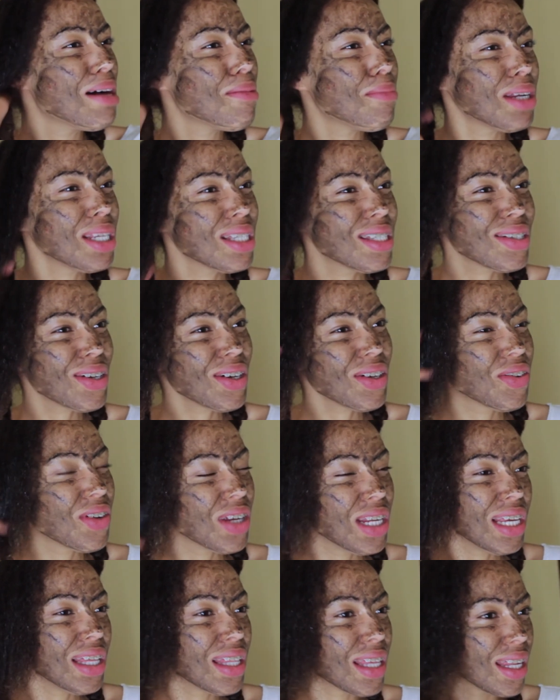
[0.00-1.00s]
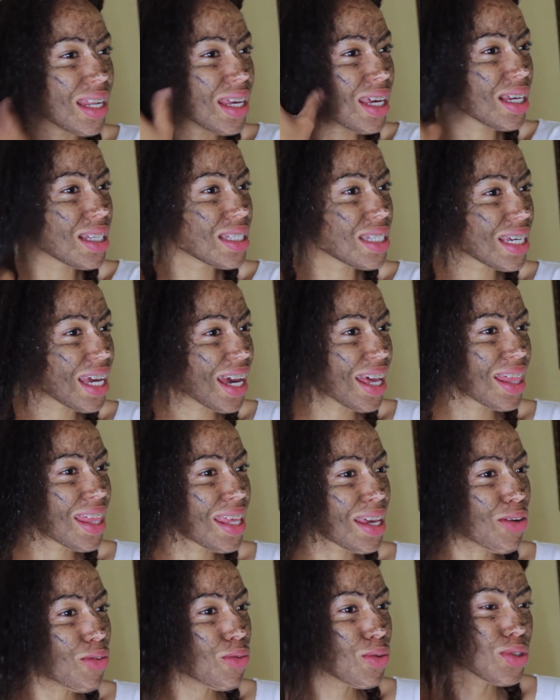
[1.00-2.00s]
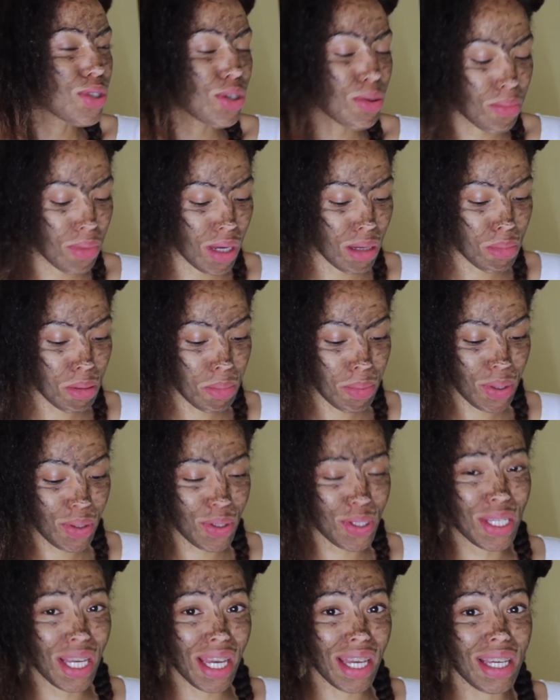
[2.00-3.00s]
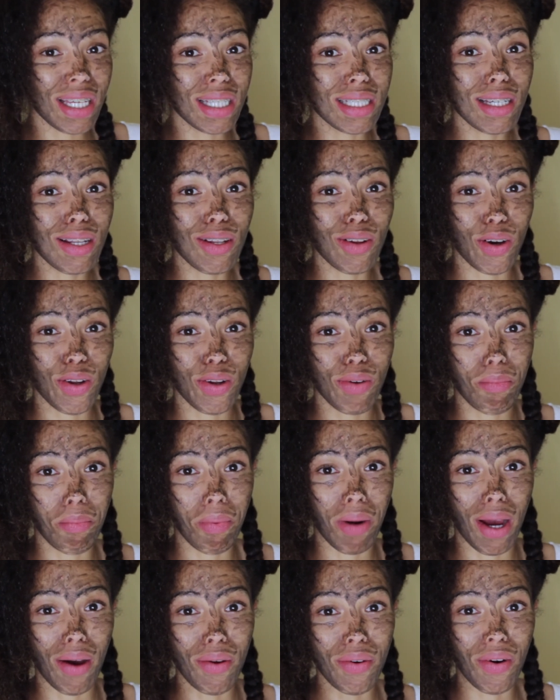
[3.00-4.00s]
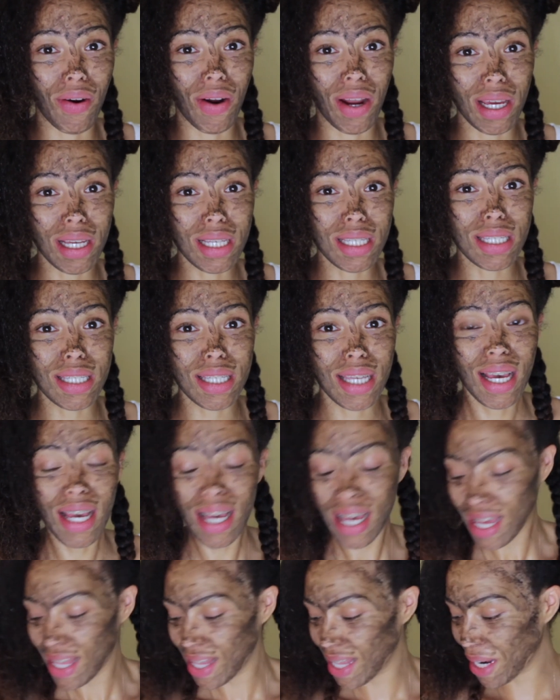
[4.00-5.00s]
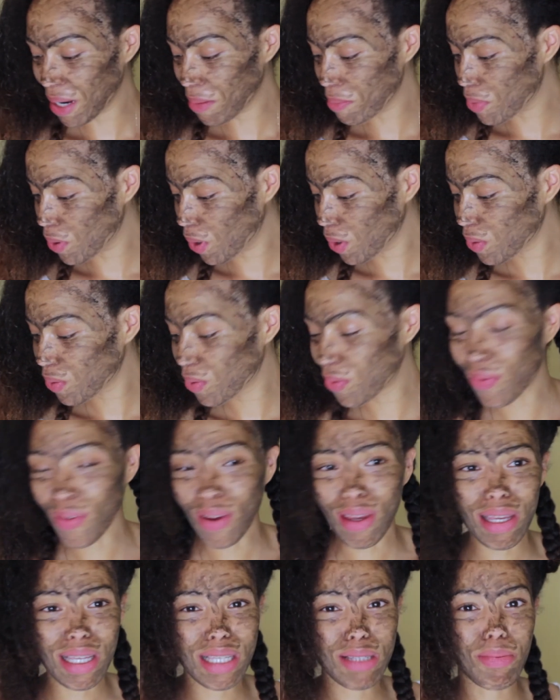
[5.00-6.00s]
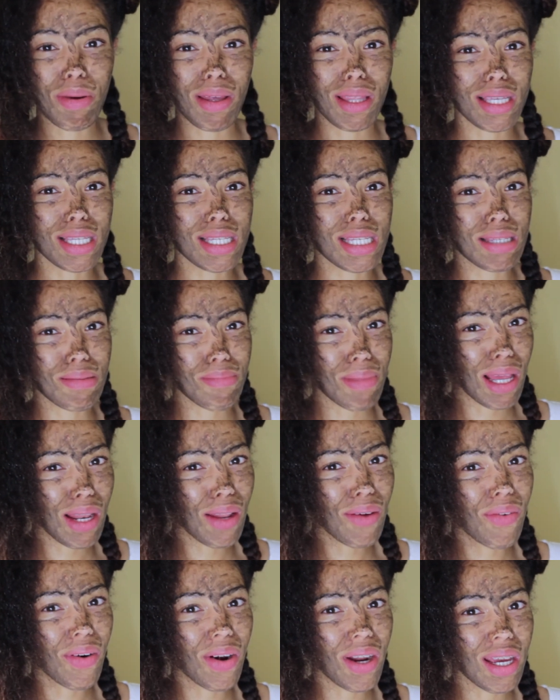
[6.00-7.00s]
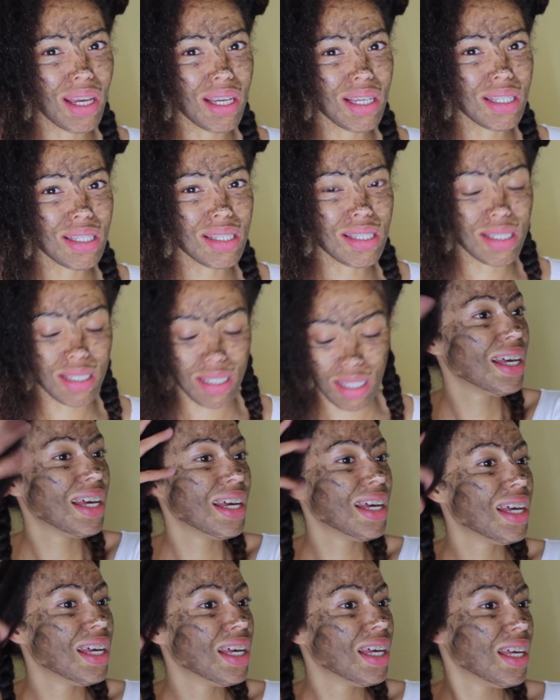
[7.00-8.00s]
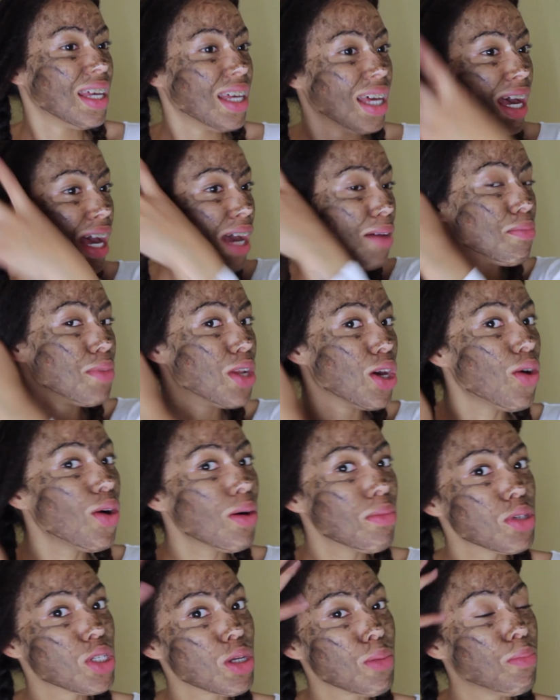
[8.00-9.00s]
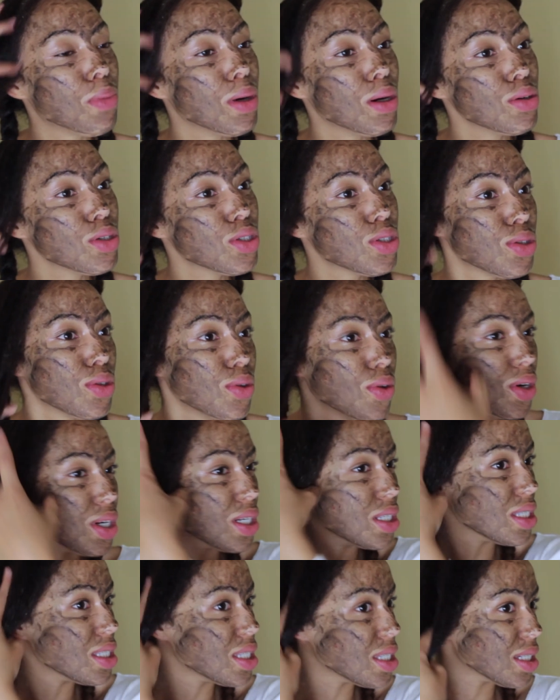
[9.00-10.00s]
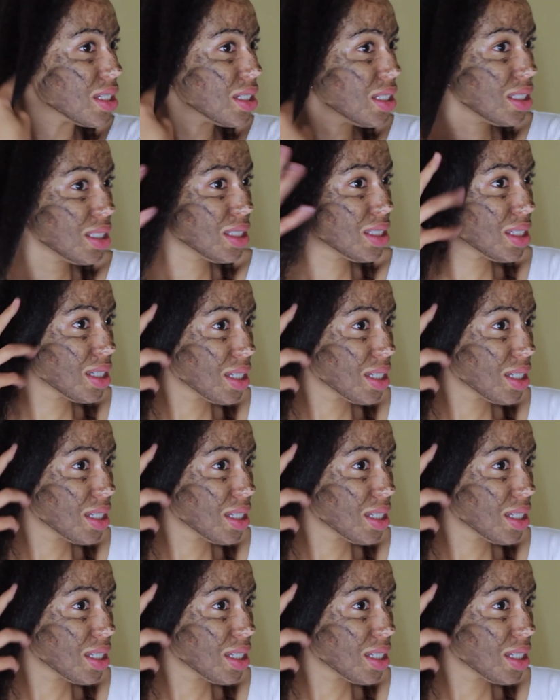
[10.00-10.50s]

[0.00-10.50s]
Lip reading: but it's not really that hectic. I think also maybe because I eat a lot of brown rice that I'm not fazed by the smell of rice. I know I'm supposed to rinse it,